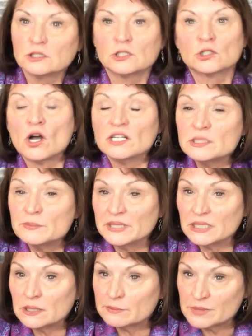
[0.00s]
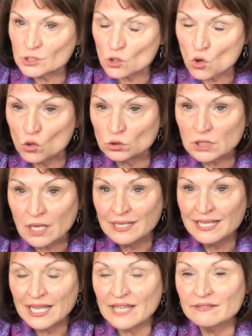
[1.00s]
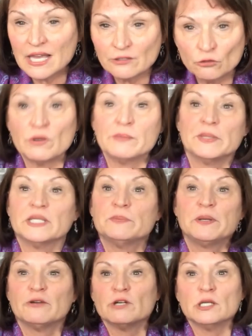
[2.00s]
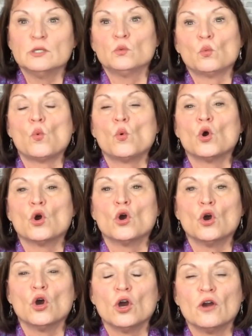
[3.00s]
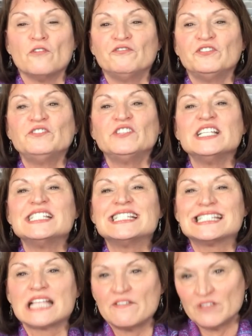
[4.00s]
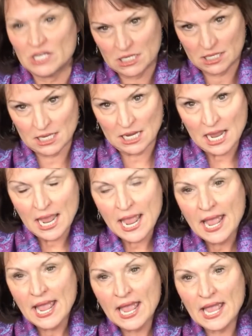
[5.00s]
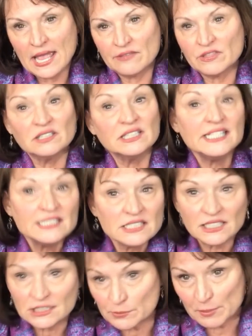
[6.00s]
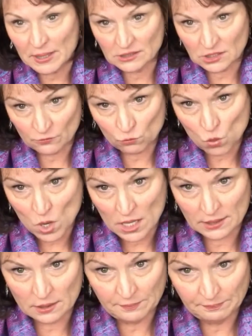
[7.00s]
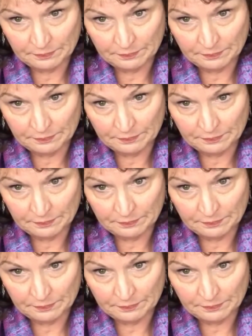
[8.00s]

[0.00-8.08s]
condominiums sold in that three month period were 57 and the least expensive one